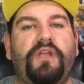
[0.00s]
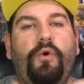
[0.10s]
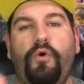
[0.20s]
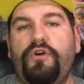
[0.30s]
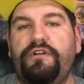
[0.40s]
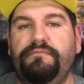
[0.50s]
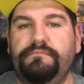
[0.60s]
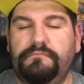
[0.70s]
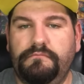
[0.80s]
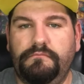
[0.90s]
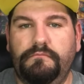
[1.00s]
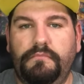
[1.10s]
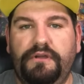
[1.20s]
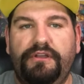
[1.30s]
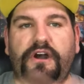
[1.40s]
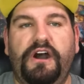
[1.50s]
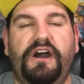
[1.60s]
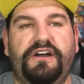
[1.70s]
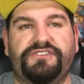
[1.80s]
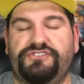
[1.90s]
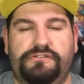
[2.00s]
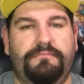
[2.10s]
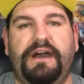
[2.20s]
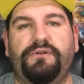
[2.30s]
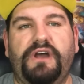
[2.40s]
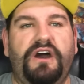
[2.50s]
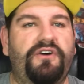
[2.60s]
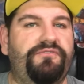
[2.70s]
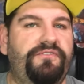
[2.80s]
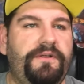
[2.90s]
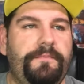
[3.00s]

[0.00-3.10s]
or a certain amount of,